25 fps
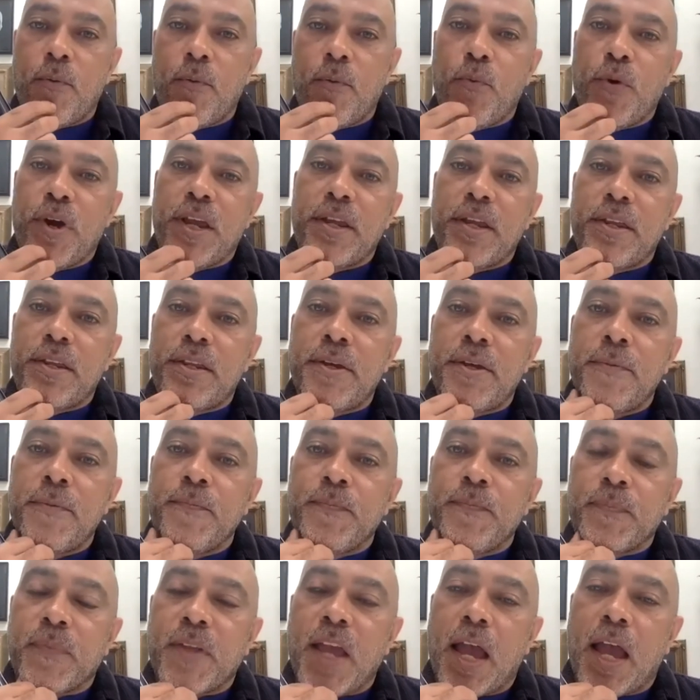with
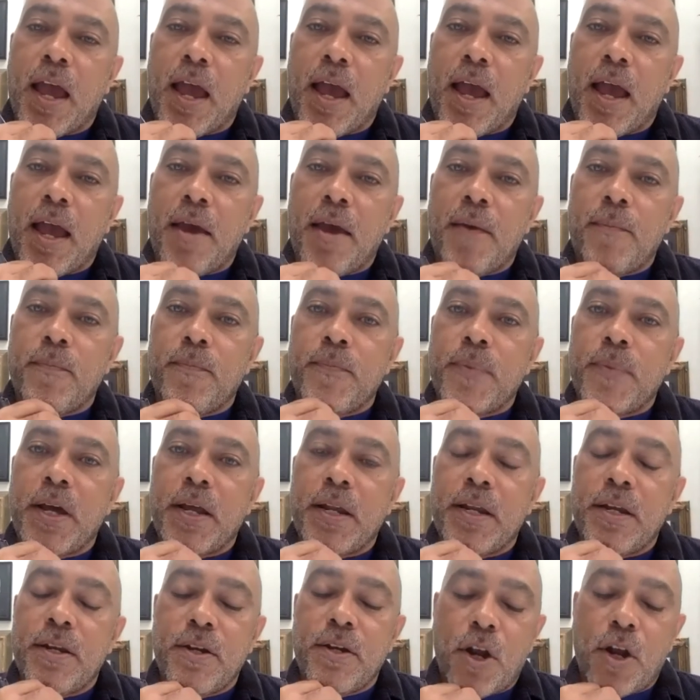
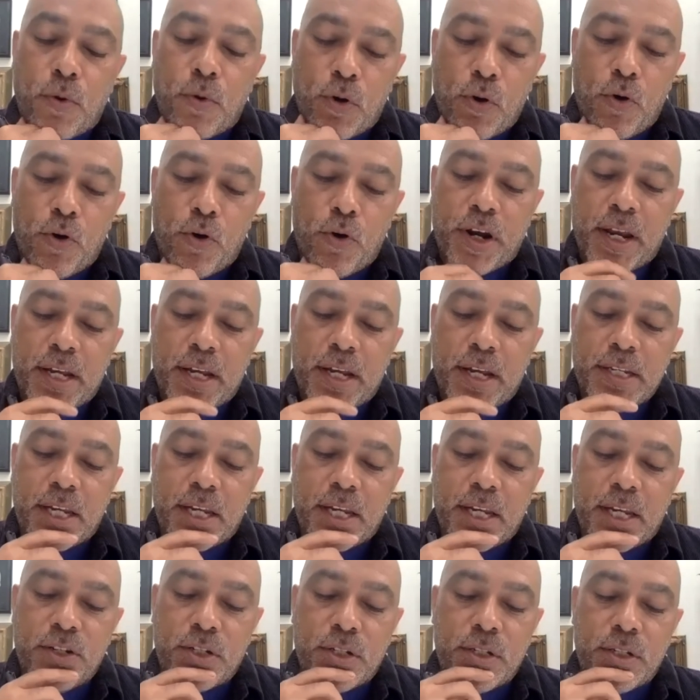local
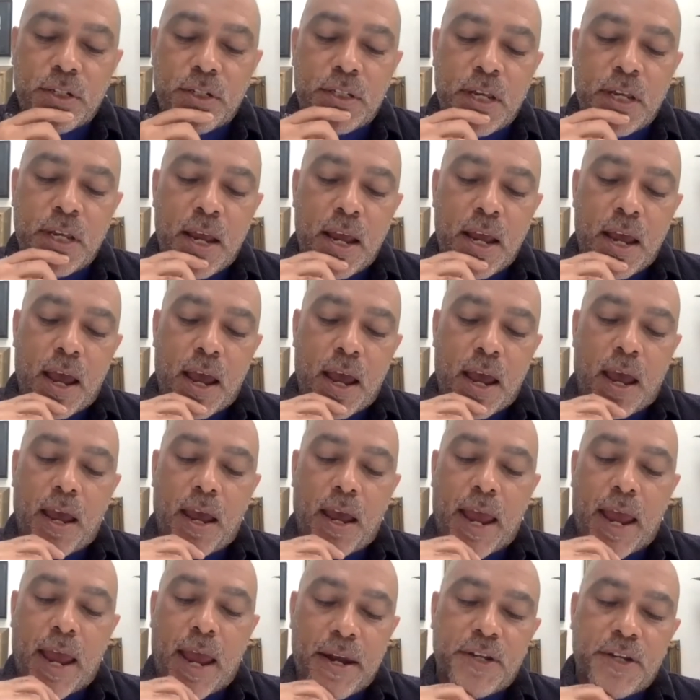organisations,
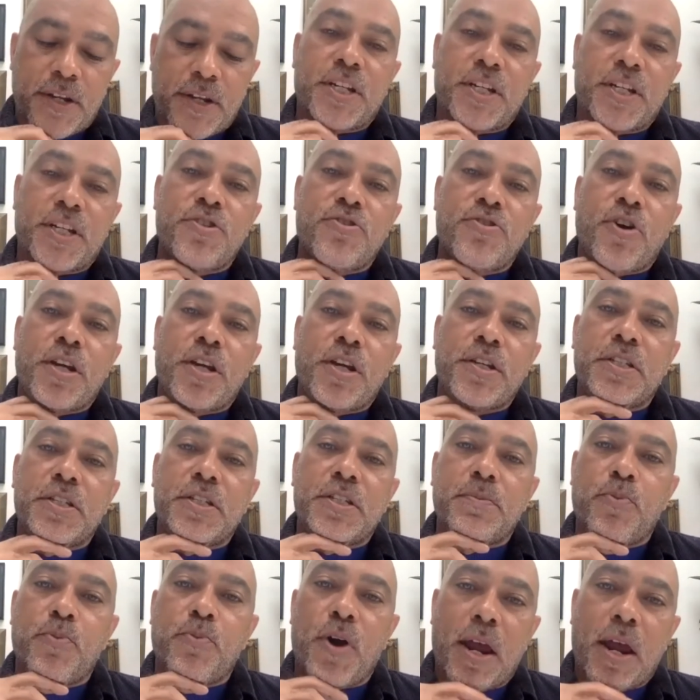NHS
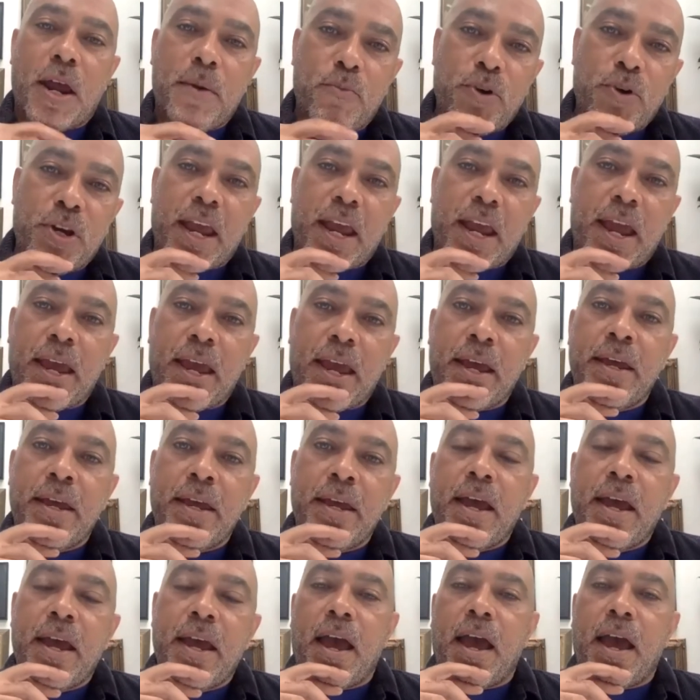trusts, primary care,
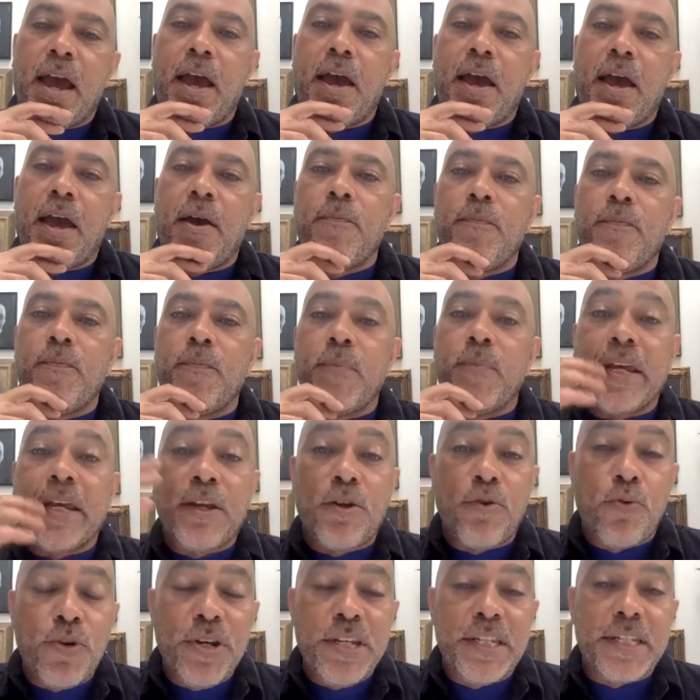
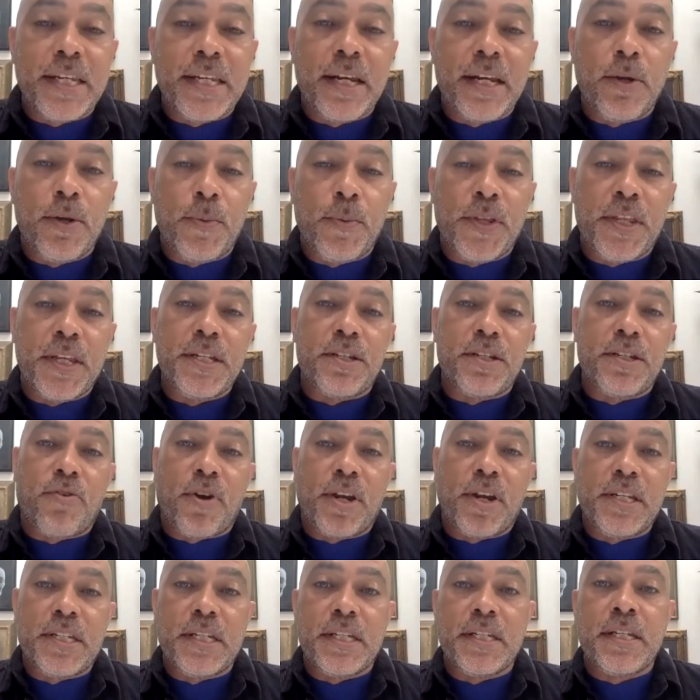increasingly with
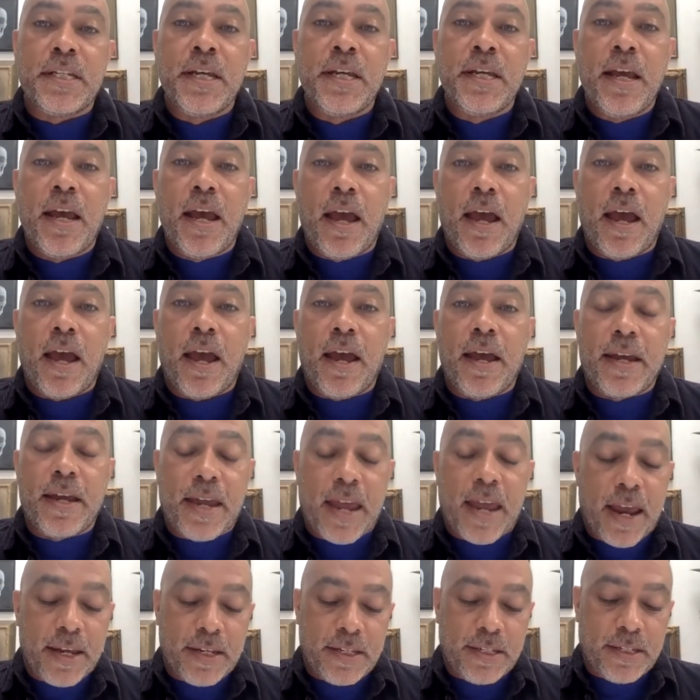integrated
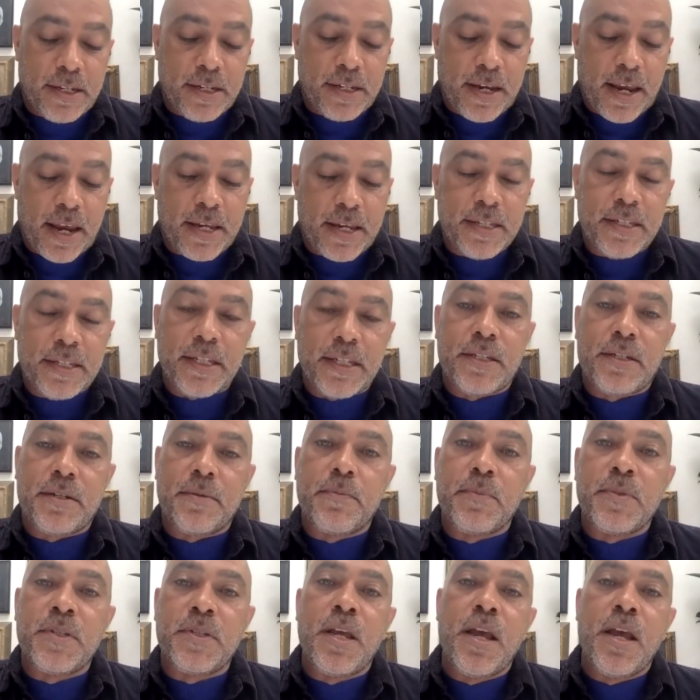care
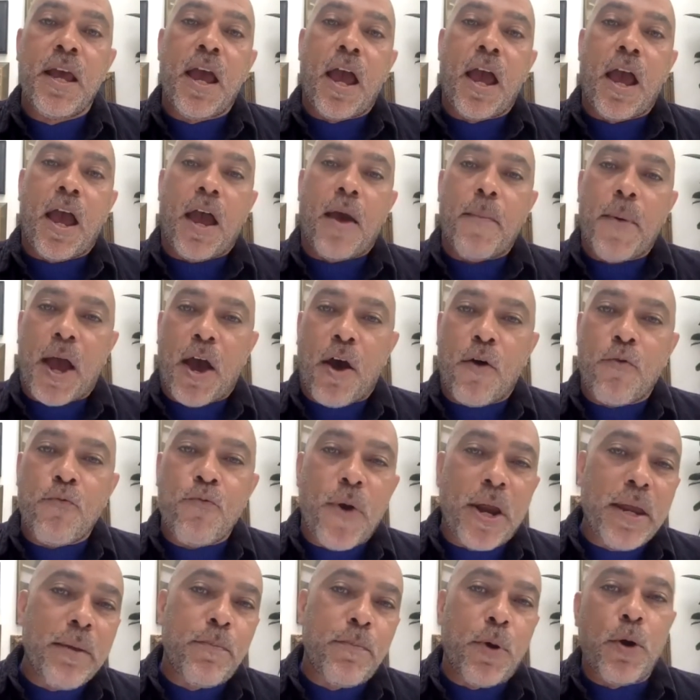systems. Our
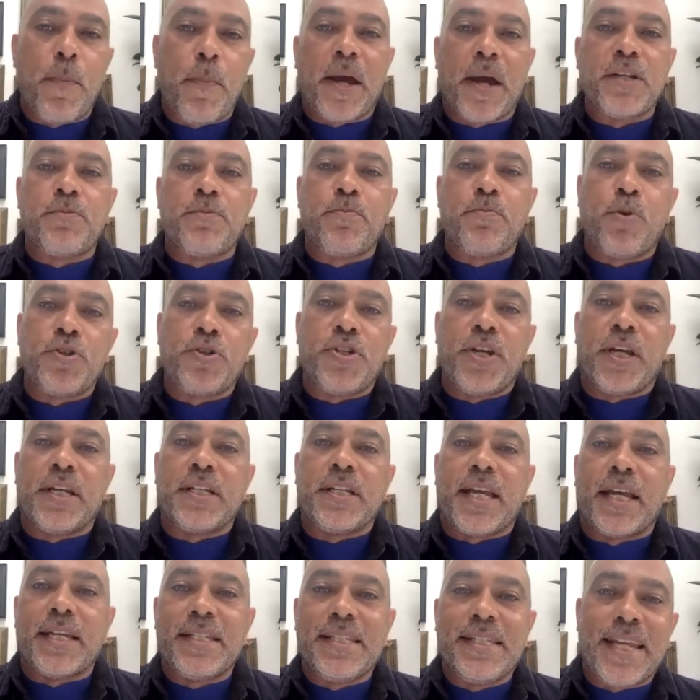Rainbow Badge
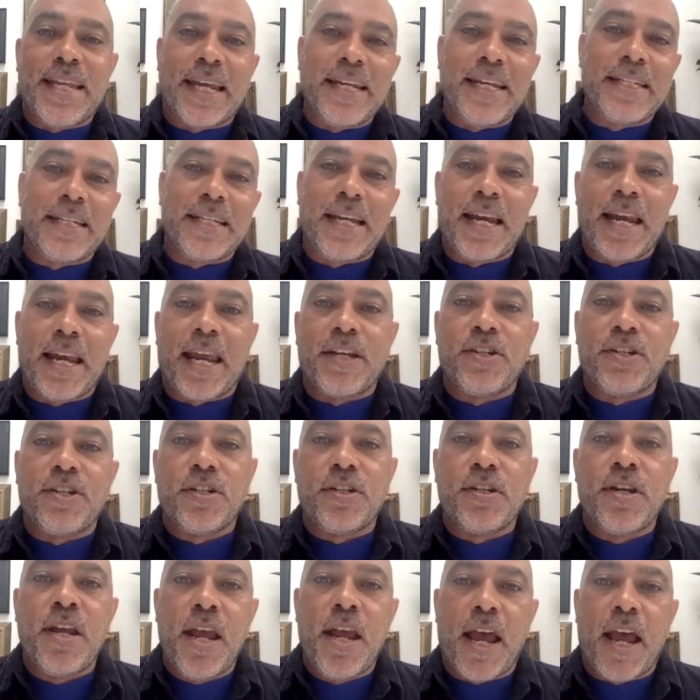project has data
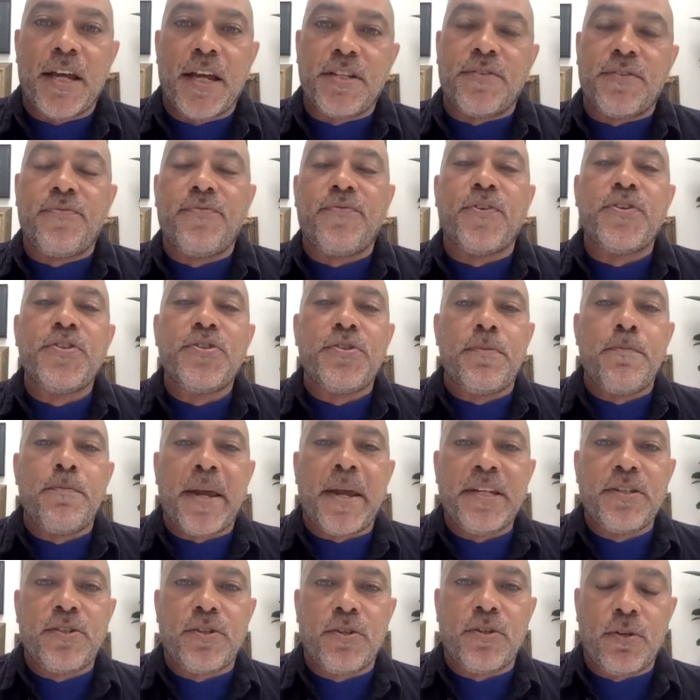collection as a
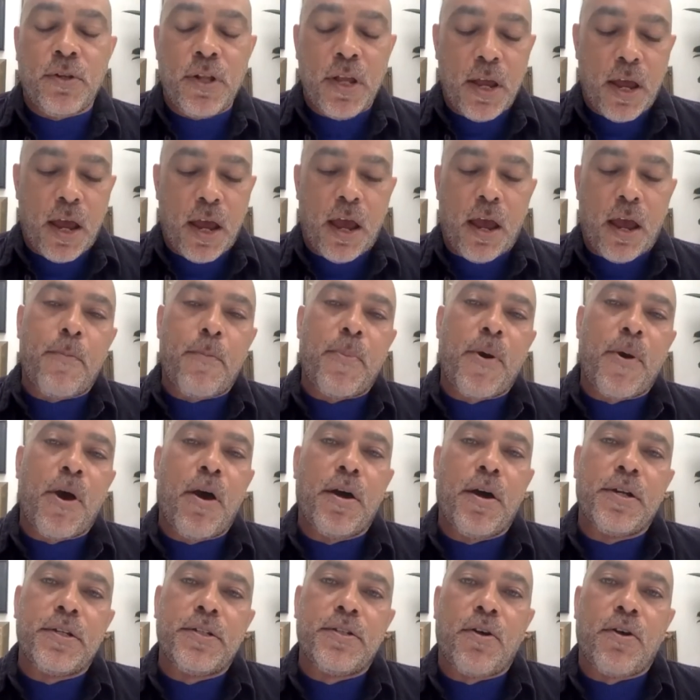fundamental
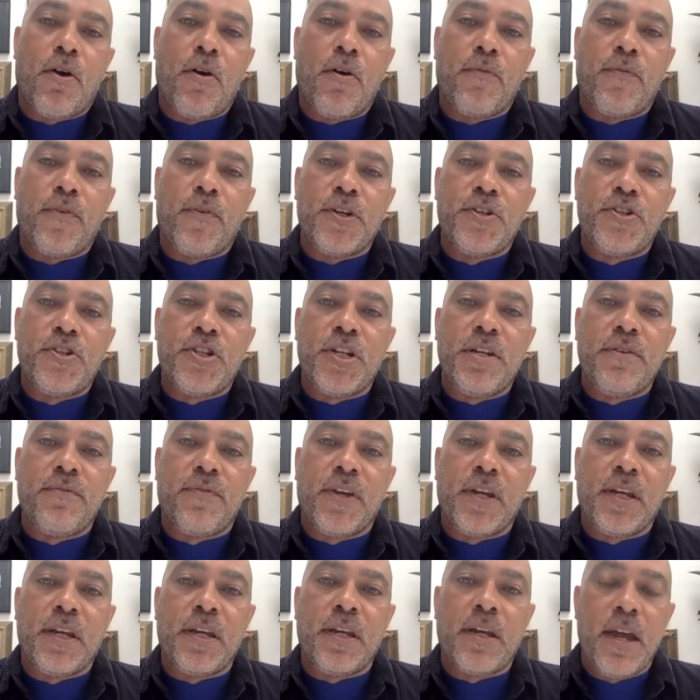part of
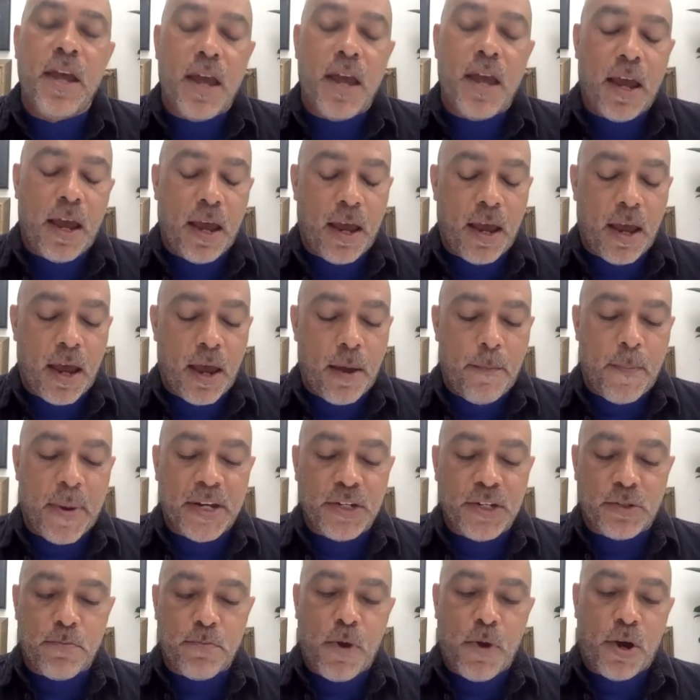achieving a
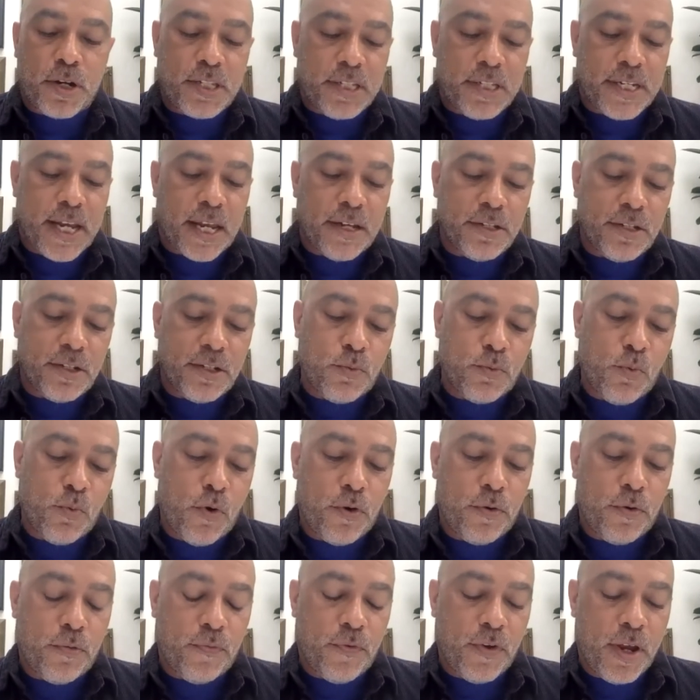benchmark standard
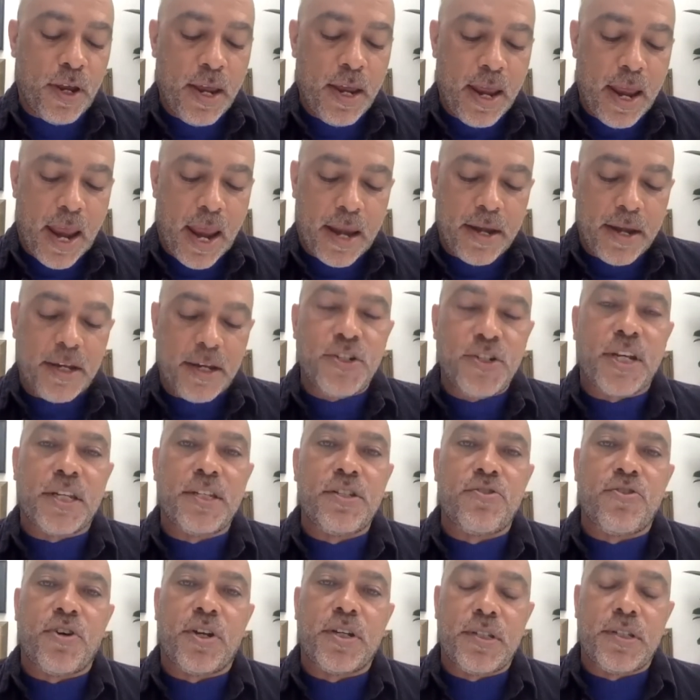award for
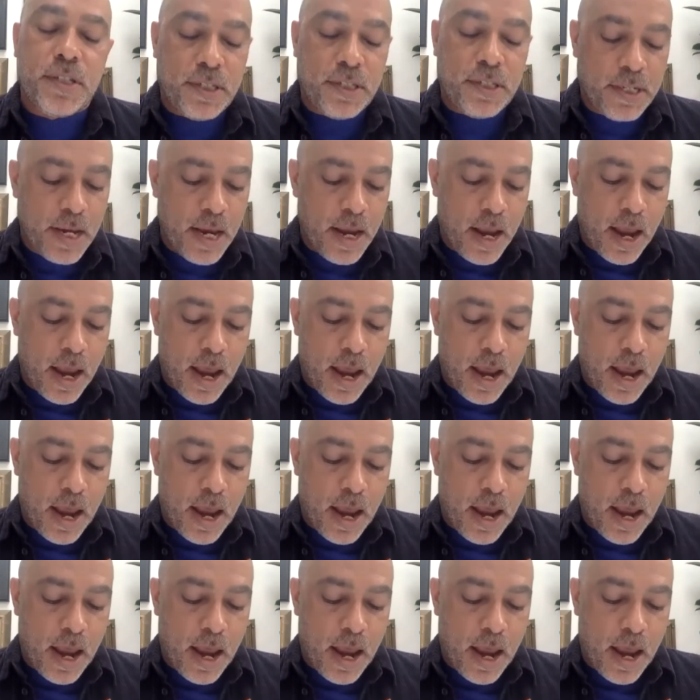NHS trusts.